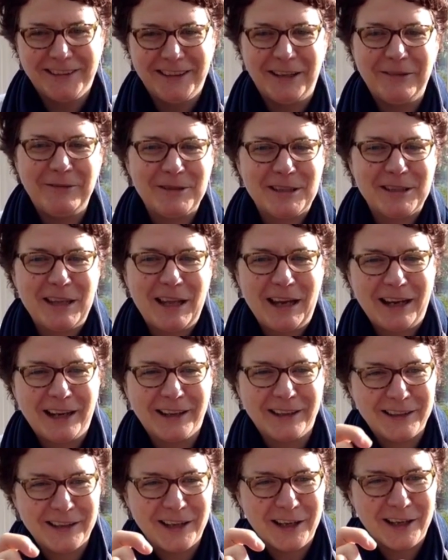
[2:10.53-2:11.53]
It was like
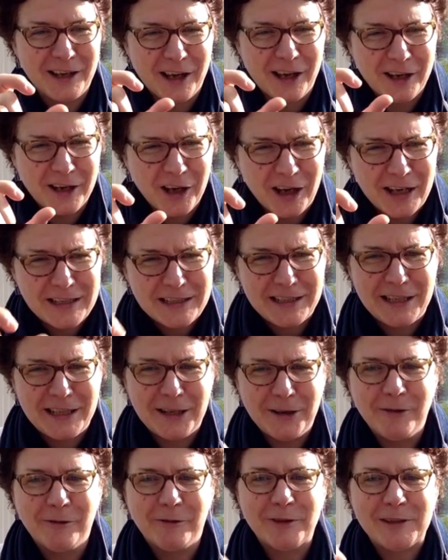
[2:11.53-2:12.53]
an
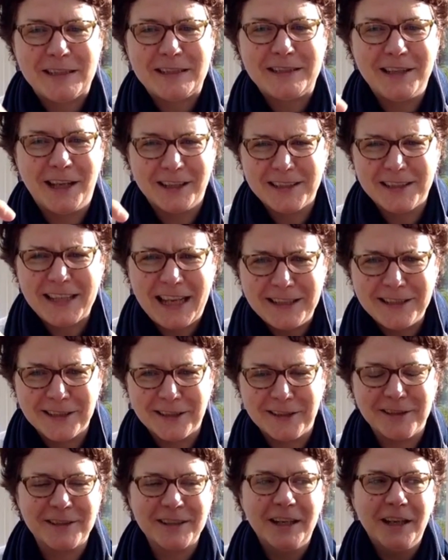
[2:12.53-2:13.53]
idea of a
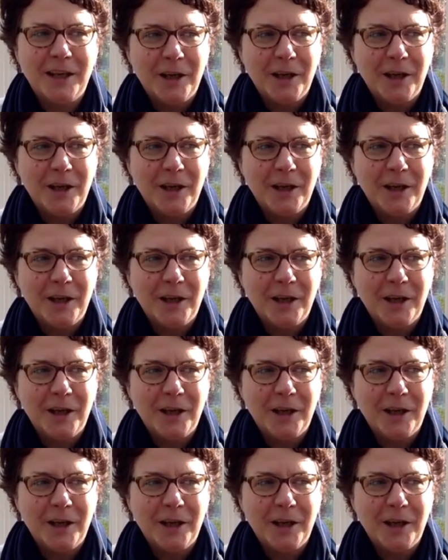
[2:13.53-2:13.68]
sentence.